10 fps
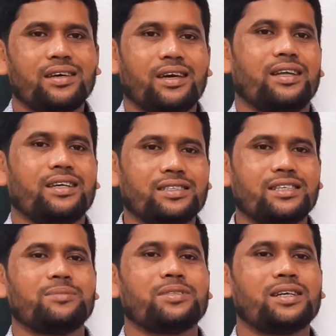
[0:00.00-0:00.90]
An
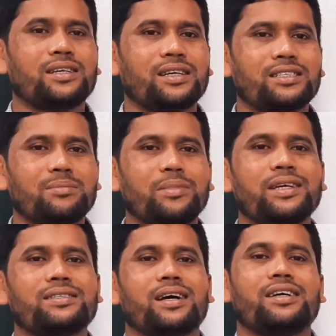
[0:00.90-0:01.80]
assertive sentence
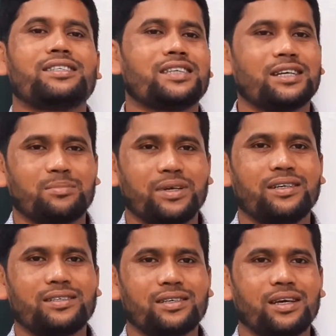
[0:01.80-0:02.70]
makes a
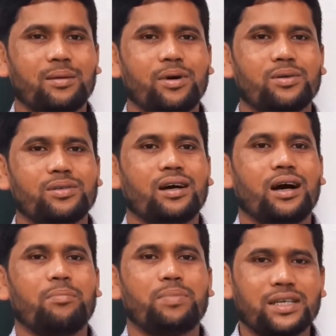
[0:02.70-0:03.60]
statement about
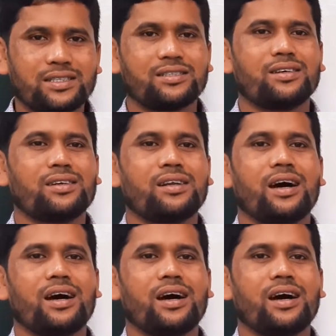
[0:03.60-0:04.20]
a person,